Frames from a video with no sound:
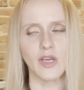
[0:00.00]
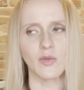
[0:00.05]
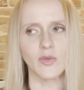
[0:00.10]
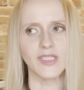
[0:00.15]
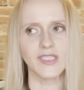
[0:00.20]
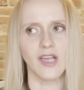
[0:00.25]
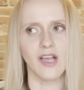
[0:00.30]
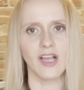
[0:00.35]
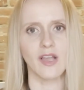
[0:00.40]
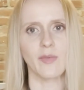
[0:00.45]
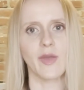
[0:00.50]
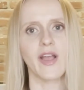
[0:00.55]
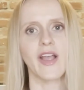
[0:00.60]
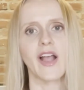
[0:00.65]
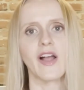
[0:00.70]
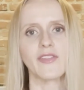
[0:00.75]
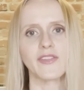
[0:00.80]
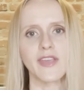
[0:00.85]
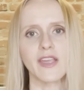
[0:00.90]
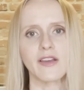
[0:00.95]
We talk about
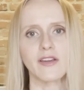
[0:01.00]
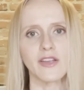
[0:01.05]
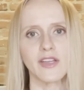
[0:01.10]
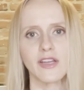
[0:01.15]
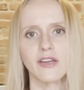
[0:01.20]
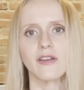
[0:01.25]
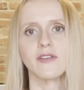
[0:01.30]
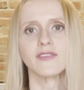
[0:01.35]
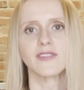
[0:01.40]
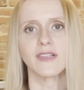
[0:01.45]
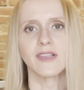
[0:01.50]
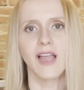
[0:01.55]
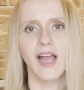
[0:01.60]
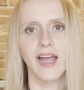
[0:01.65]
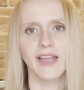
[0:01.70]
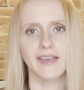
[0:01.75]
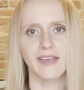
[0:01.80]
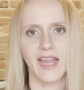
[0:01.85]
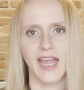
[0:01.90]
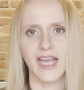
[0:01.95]
healthcare heroes a
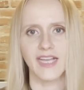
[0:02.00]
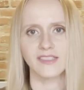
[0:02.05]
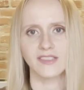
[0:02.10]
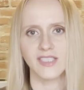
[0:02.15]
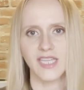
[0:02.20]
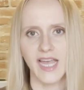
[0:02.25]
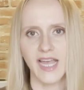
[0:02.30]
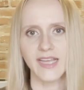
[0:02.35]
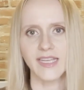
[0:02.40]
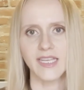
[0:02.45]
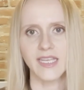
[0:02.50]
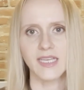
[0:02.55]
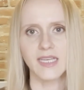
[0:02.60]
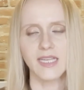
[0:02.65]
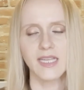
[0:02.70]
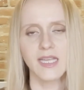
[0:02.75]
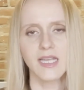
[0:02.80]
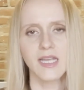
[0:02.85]
lot and hashtag it.